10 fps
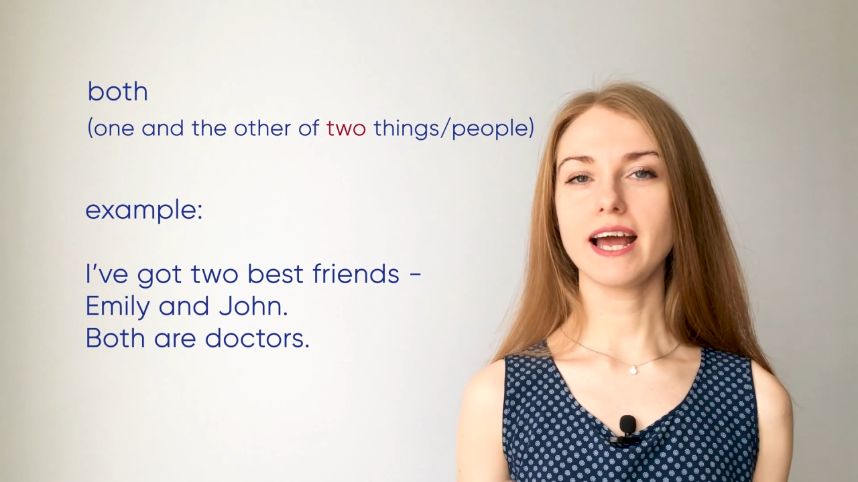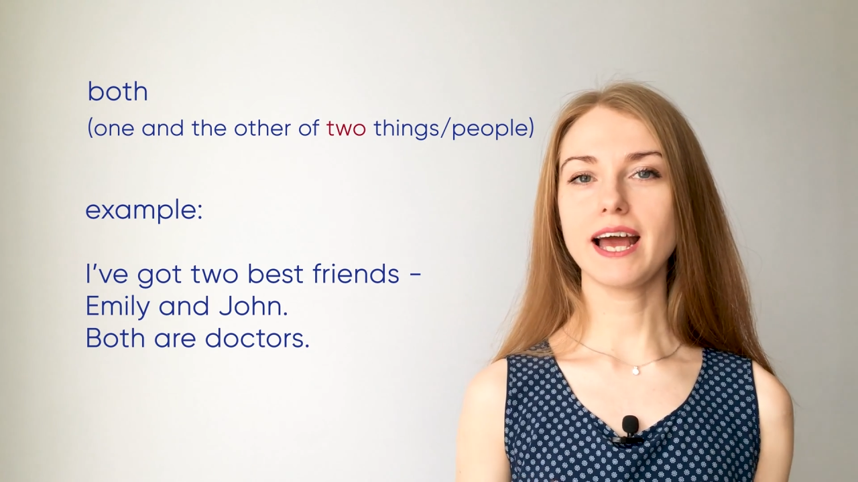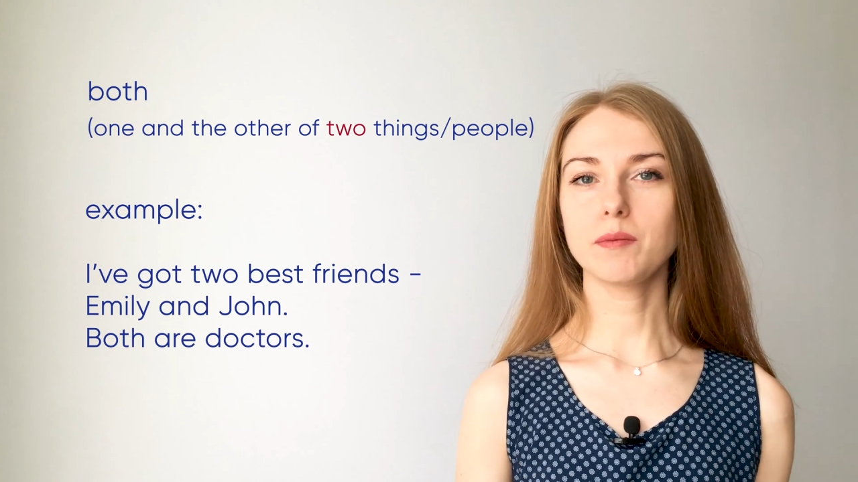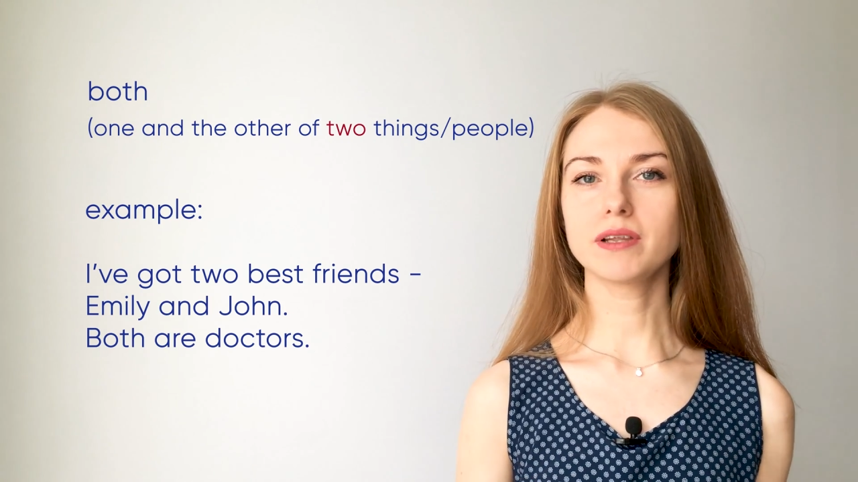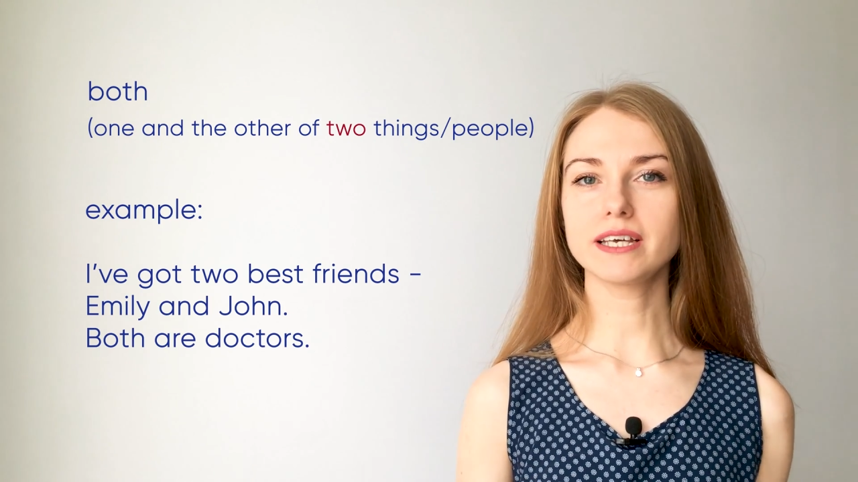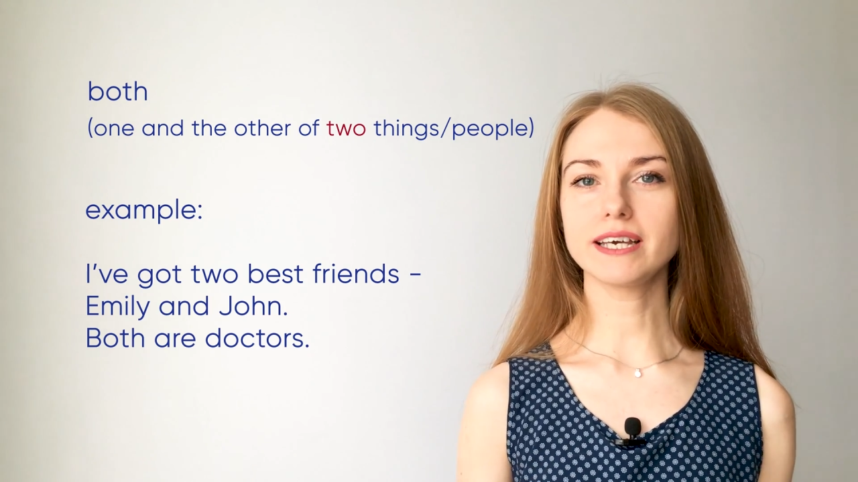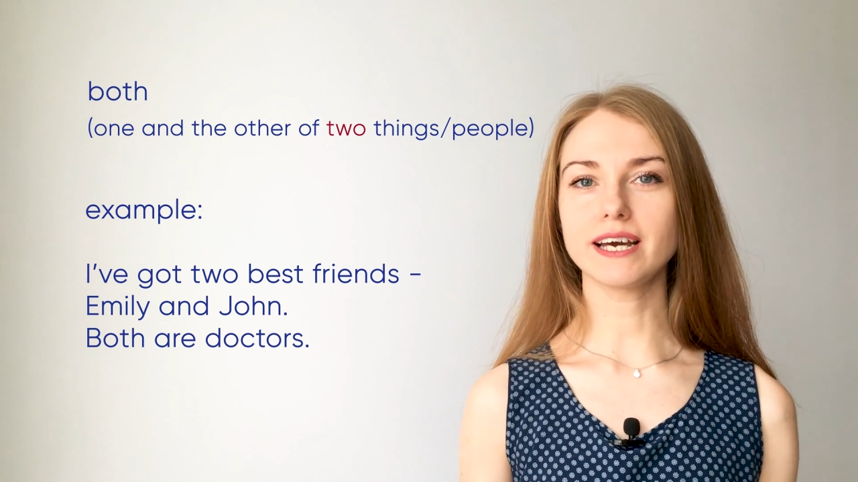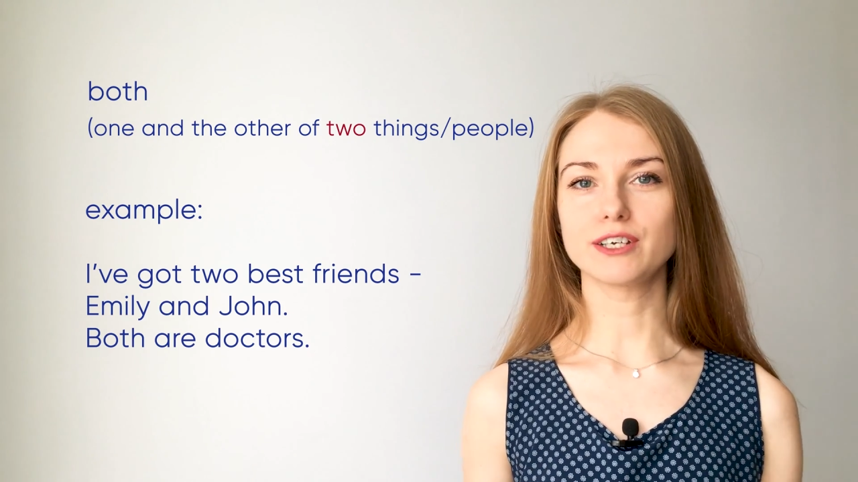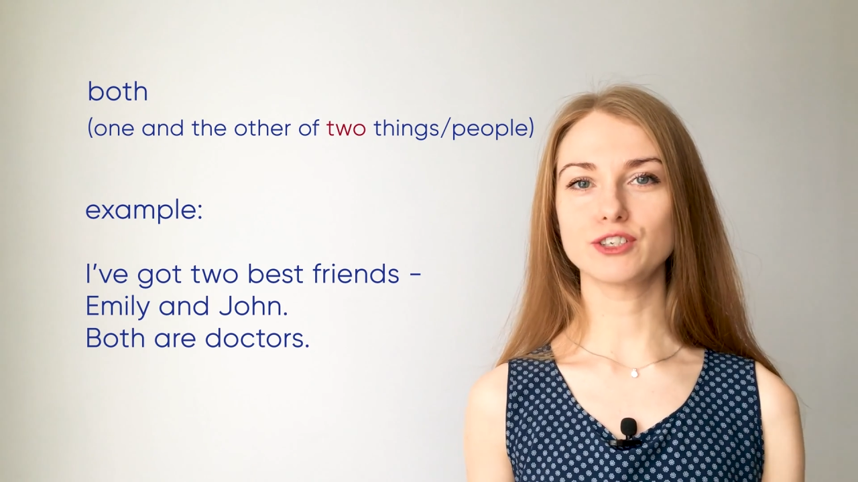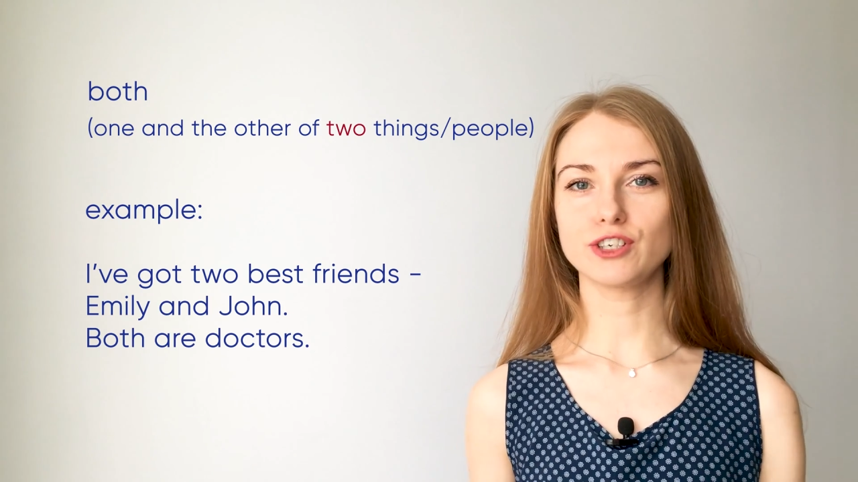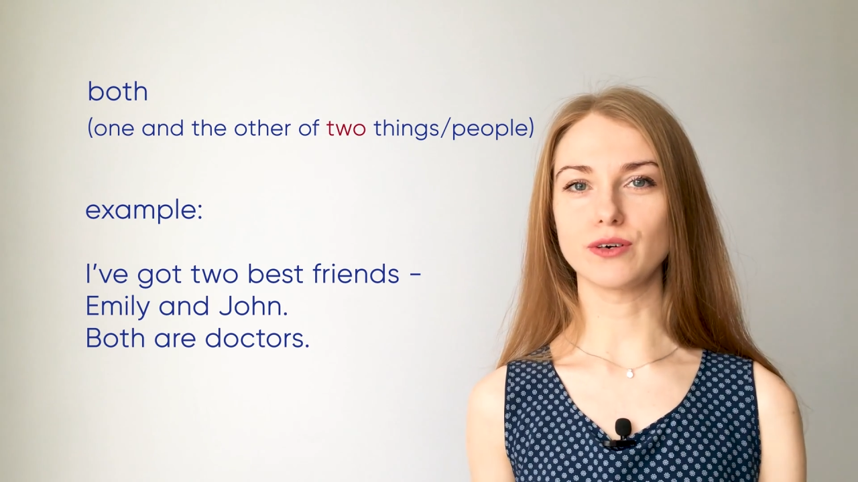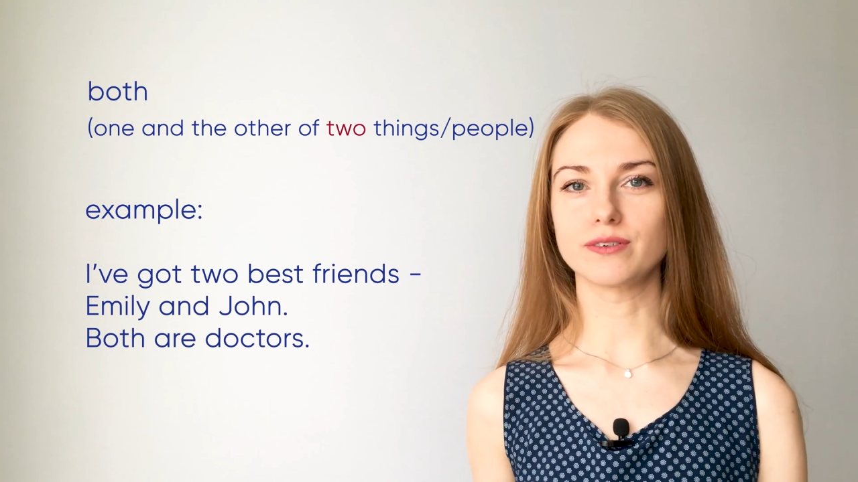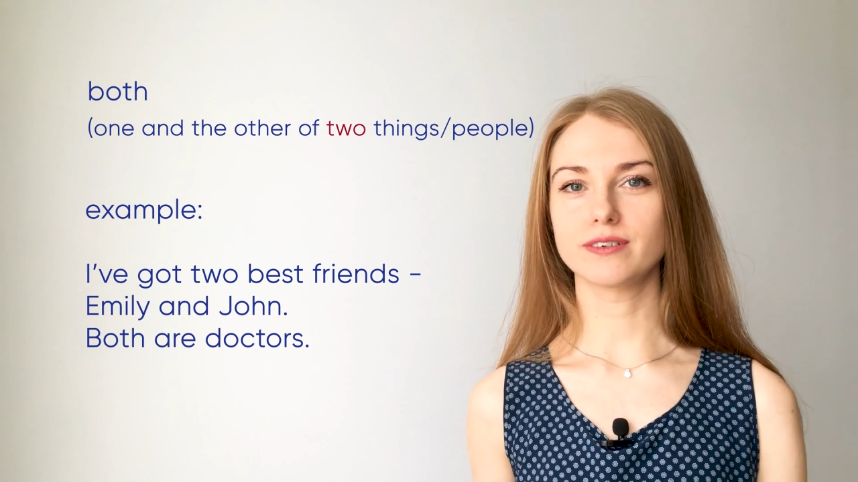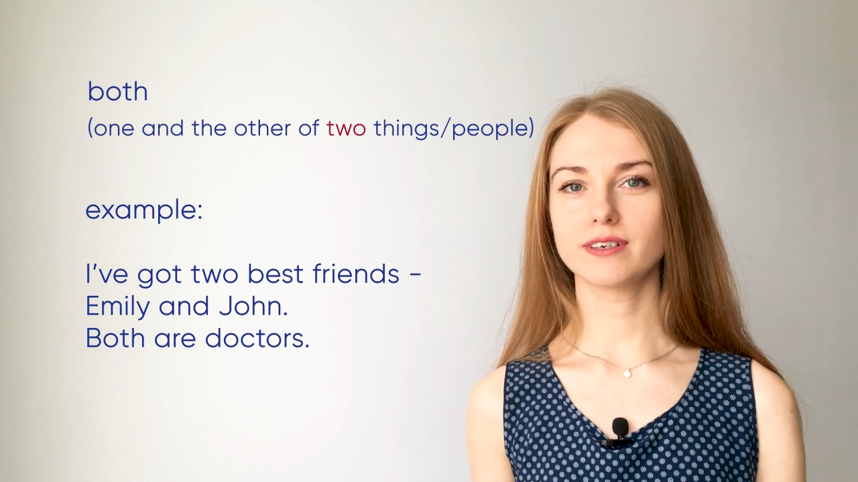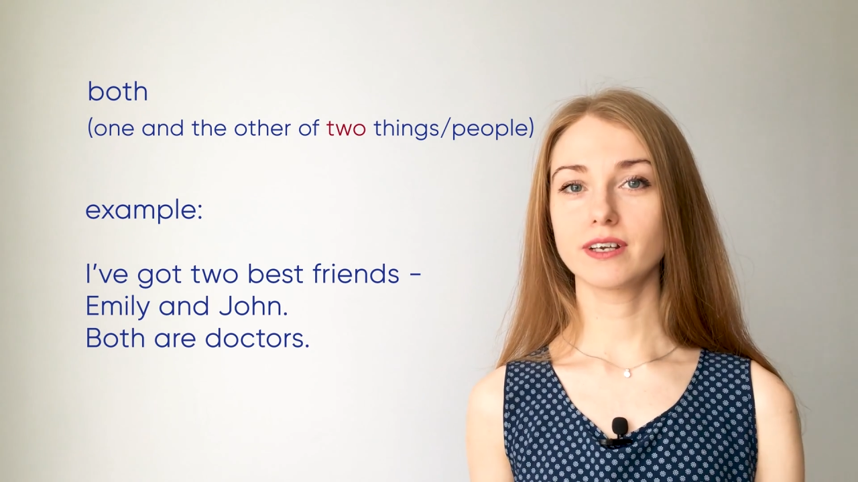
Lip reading: Emily and John.